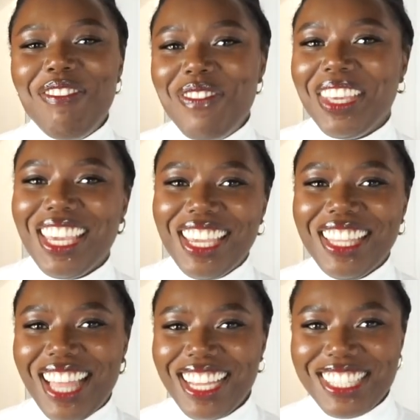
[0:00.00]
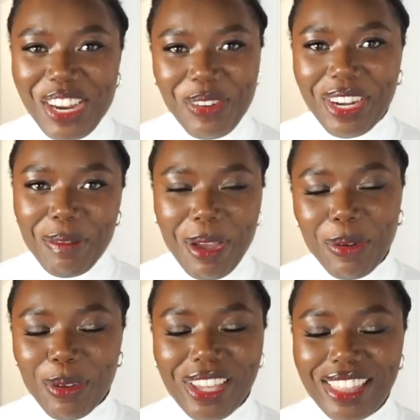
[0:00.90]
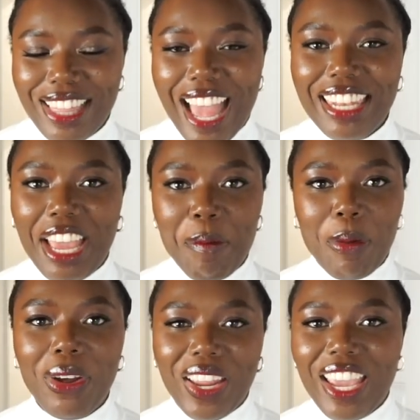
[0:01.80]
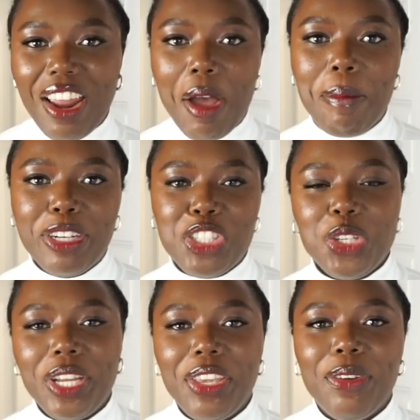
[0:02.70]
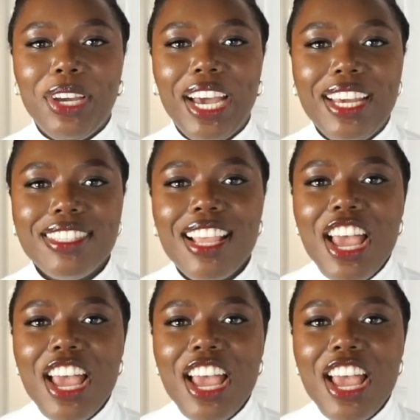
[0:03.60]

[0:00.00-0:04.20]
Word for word: me like decorating my wreath and like putting it up and showing you guys